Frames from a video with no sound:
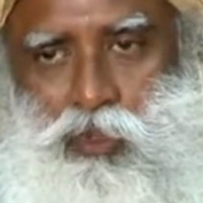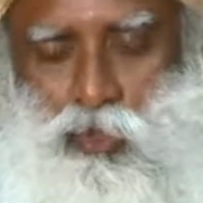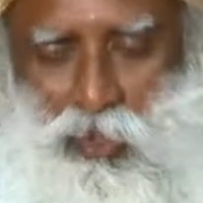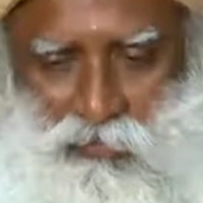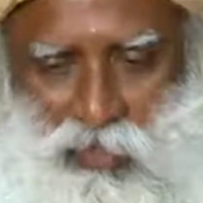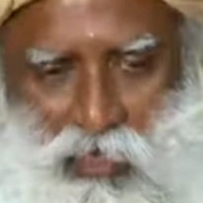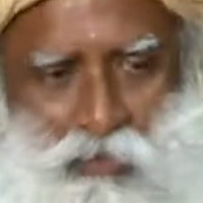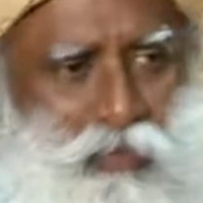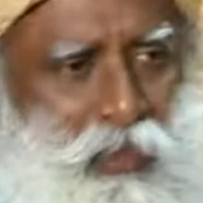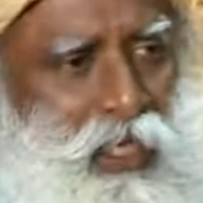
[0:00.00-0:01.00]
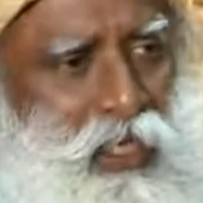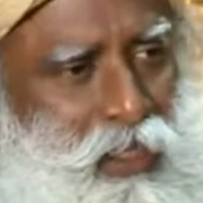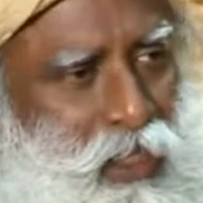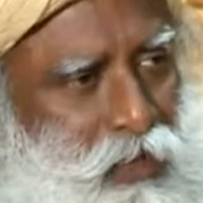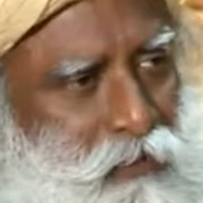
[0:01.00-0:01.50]
to live a
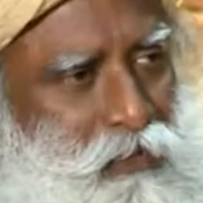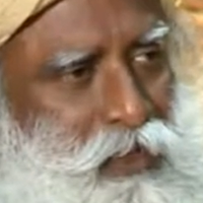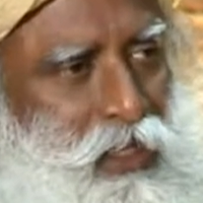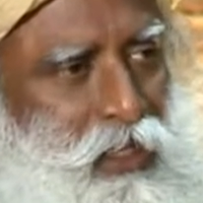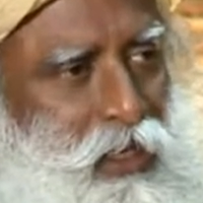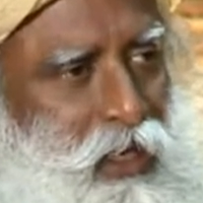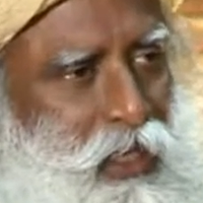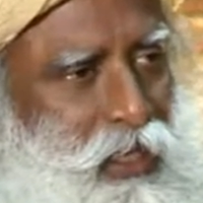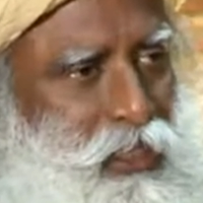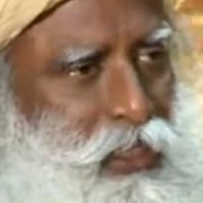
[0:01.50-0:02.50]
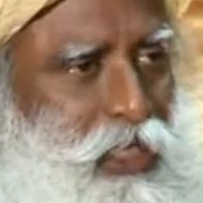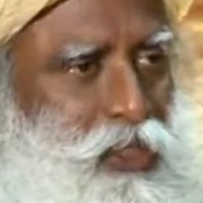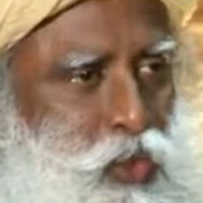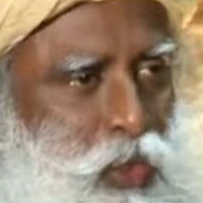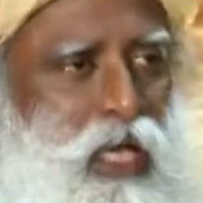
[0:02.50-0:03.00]
complete physical and
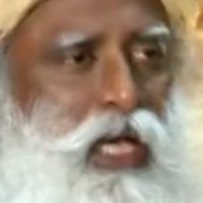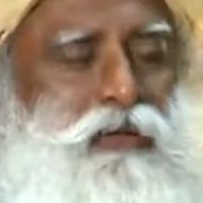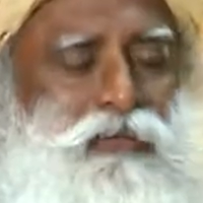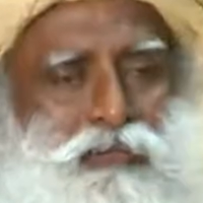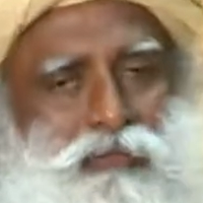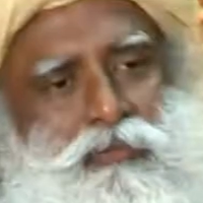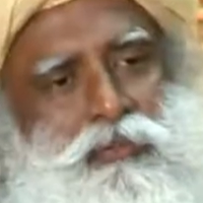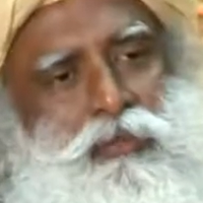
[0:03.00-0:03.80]
intellectual life,